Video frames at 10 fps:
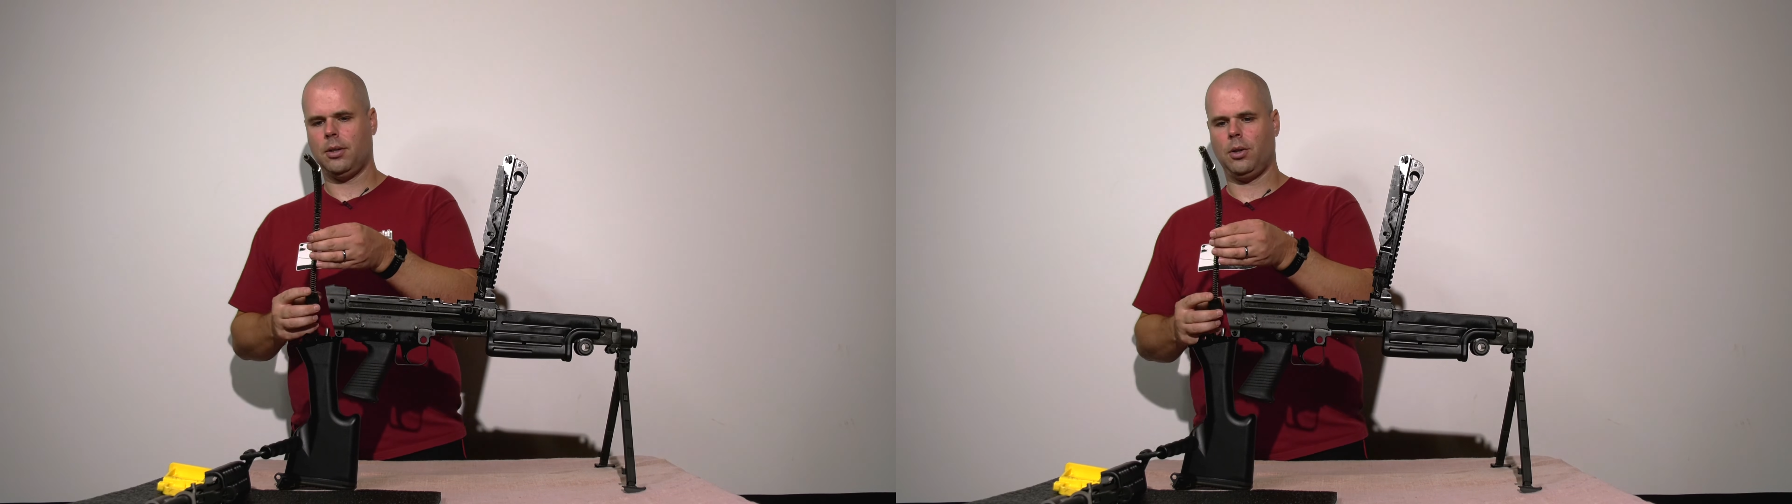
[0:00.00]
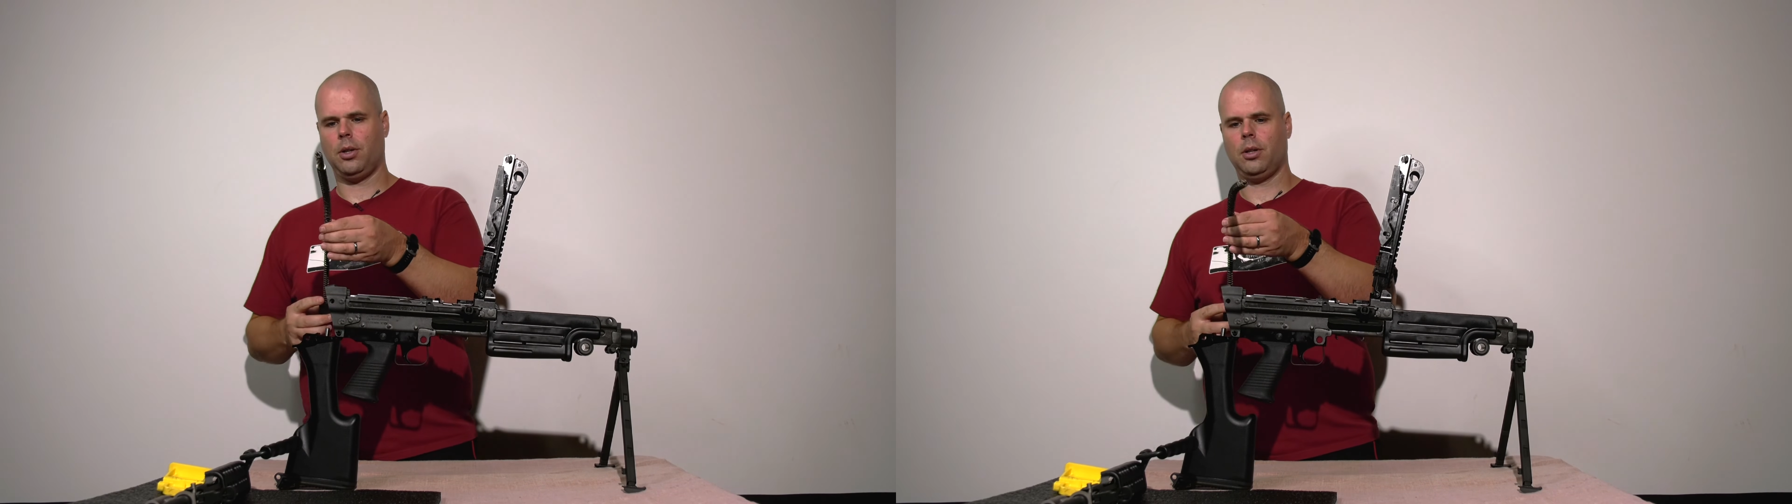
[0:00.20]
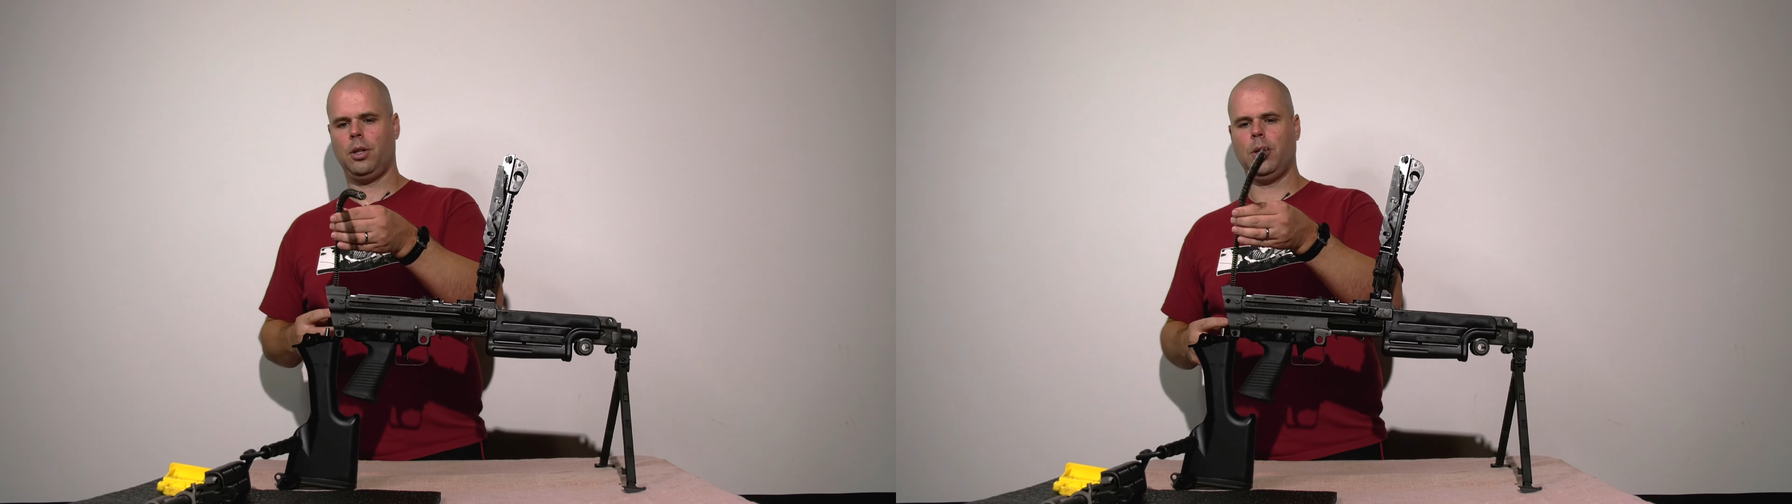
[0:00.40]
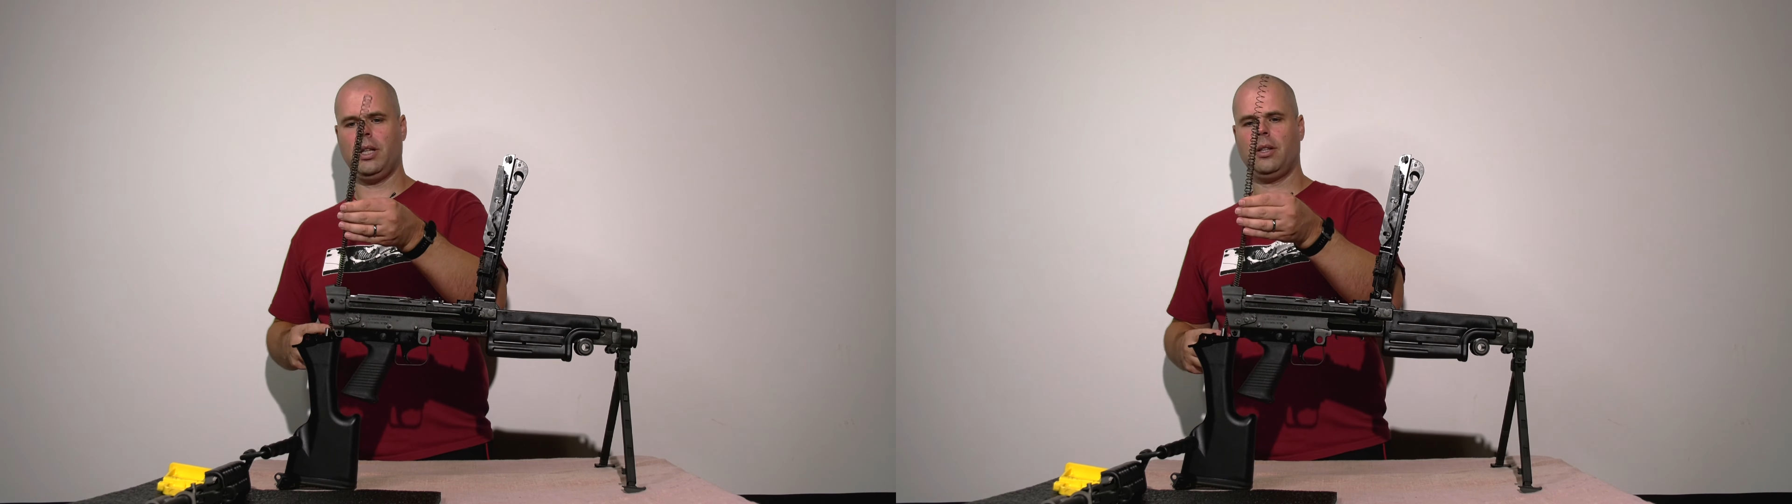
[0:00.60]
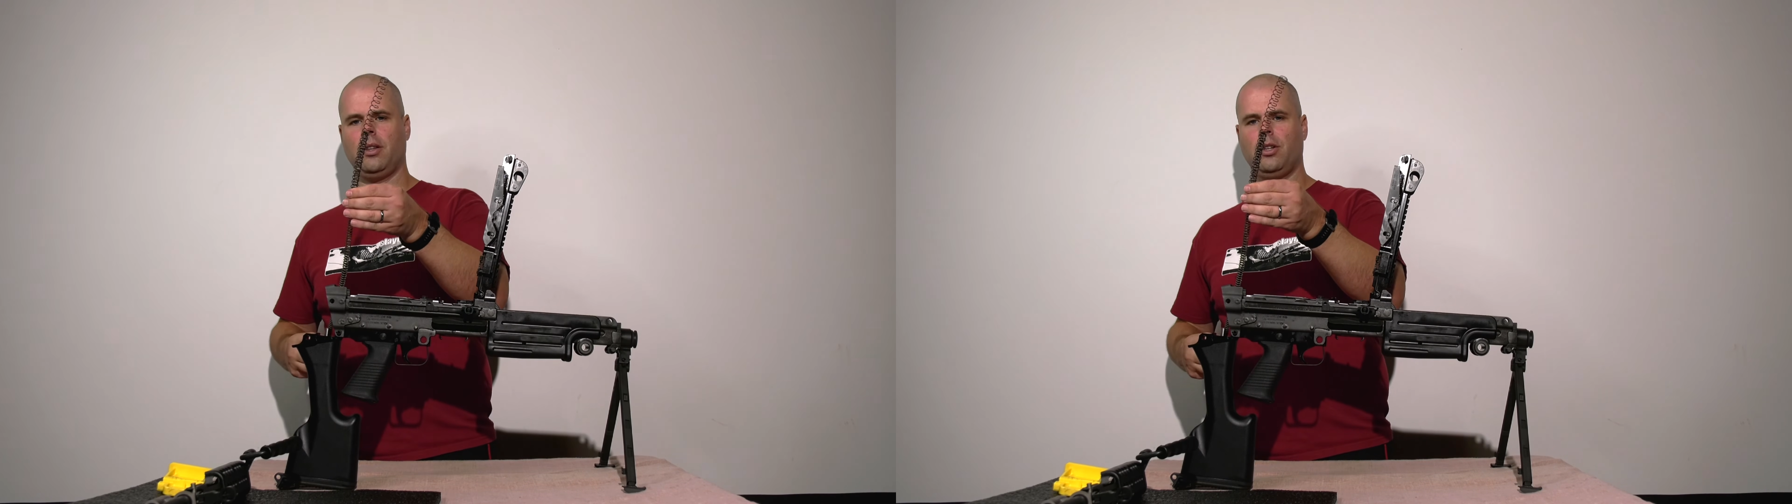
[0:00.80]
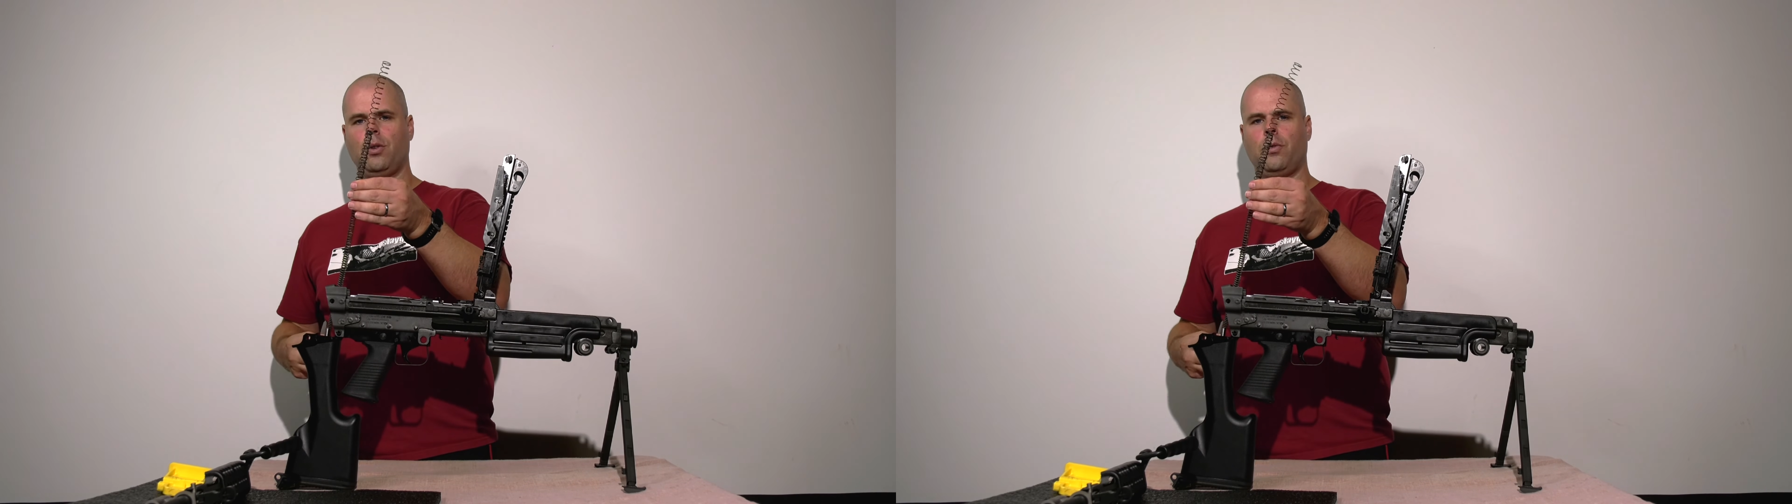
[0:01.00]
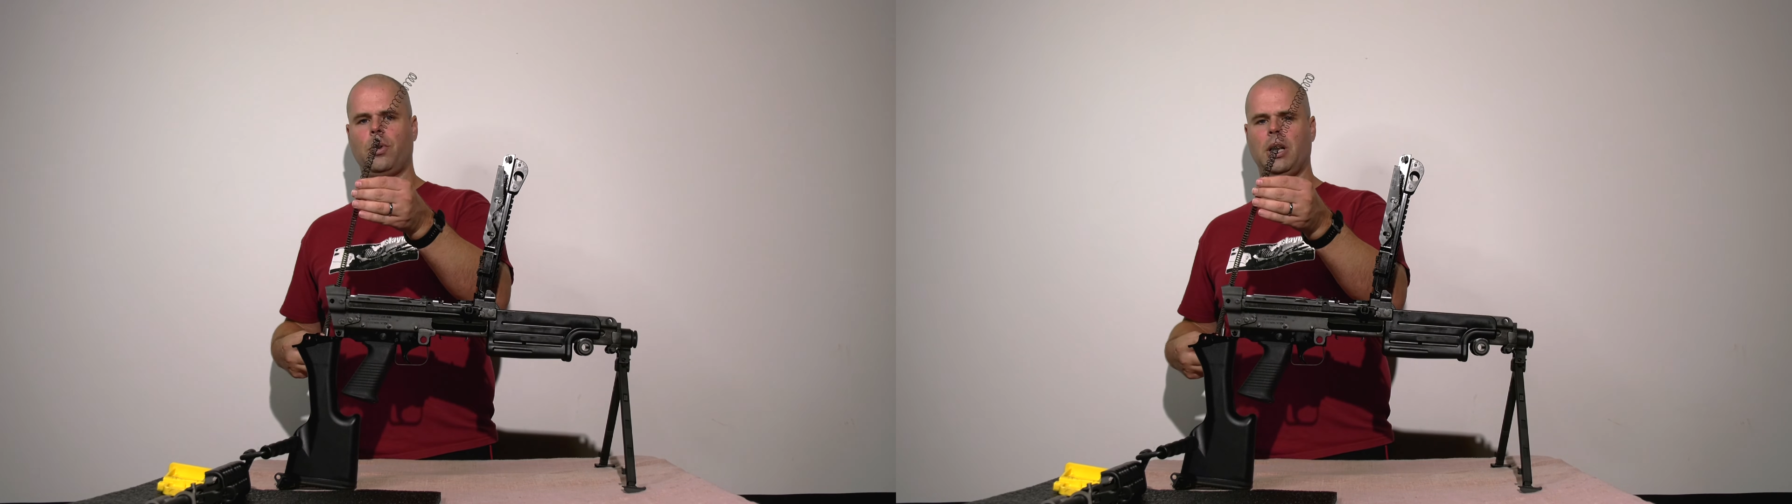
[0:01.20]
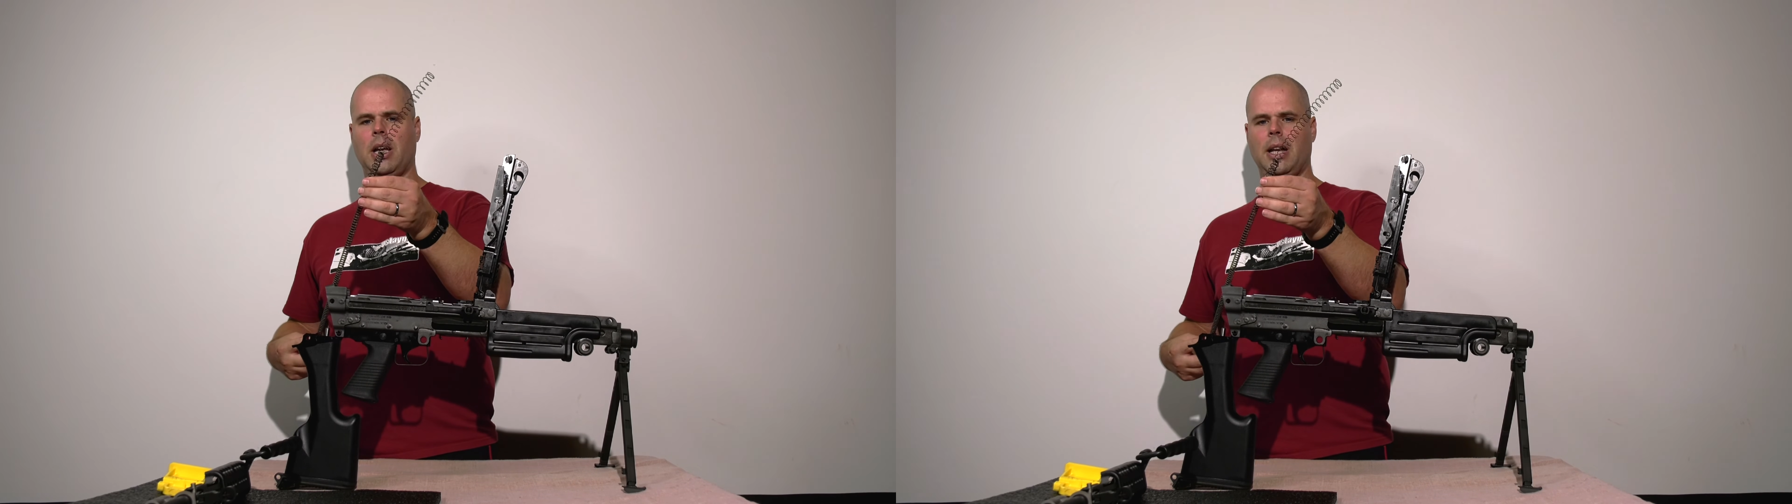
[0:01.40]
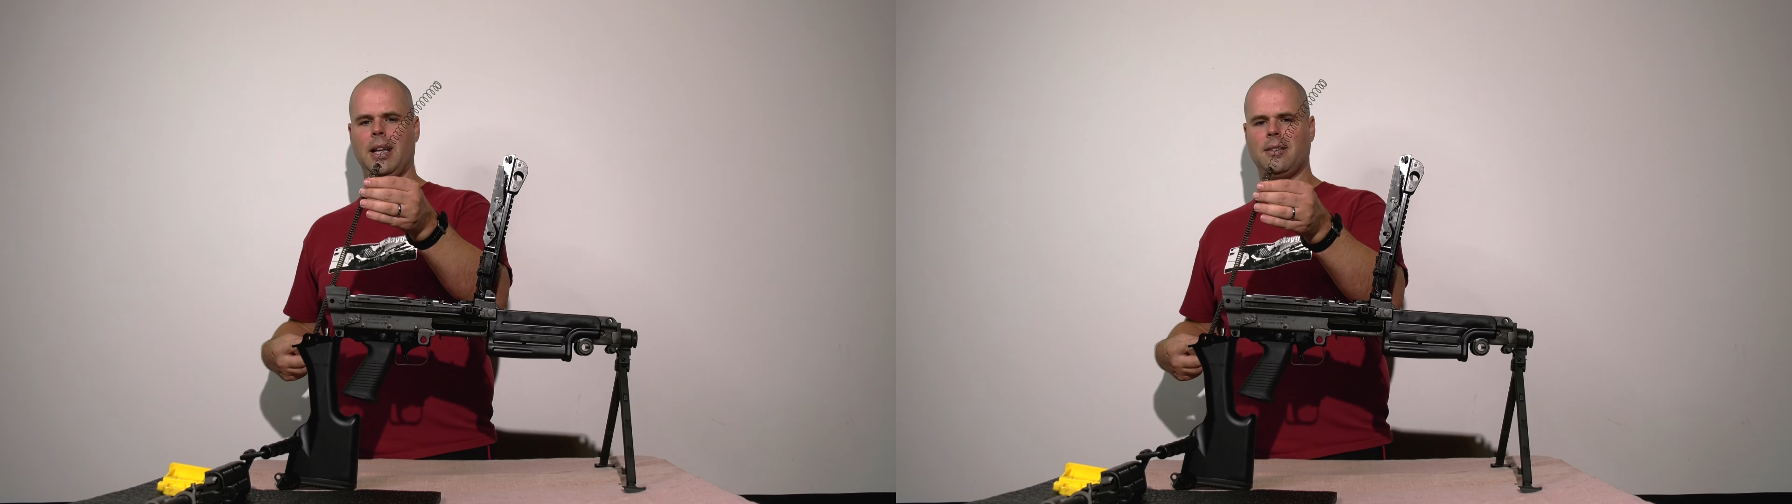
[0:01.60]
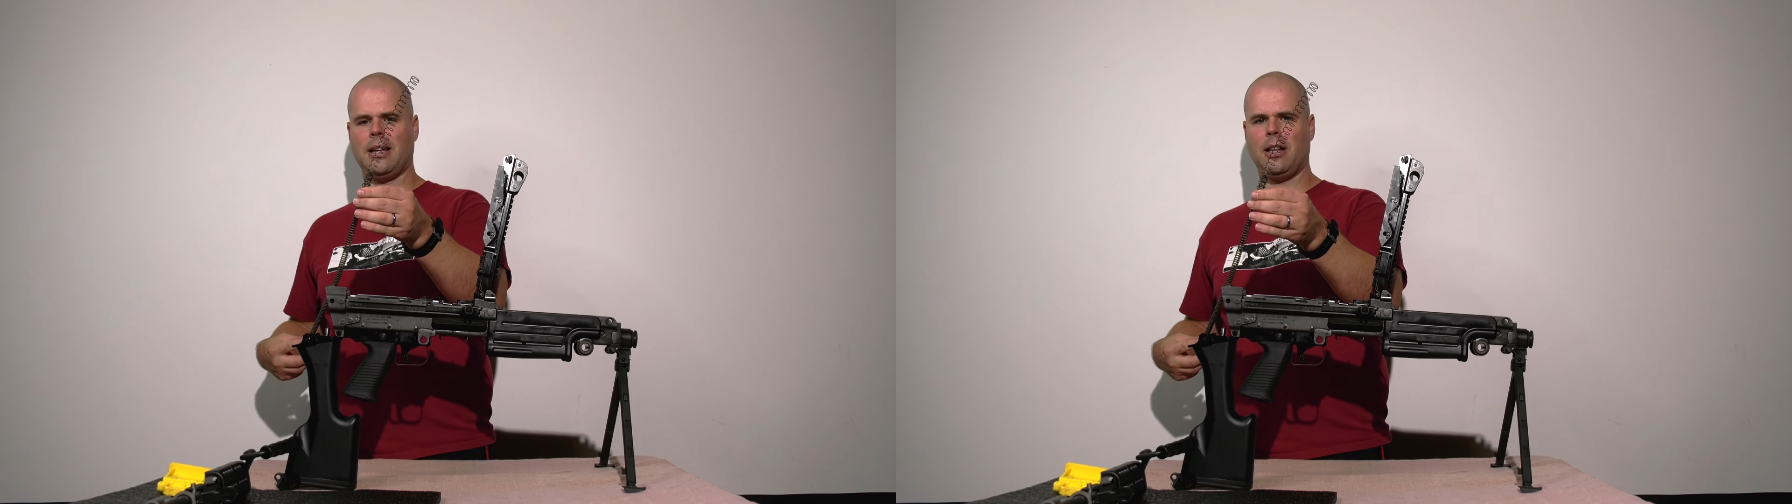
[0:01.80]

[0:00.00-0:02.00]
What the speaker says: to the 249S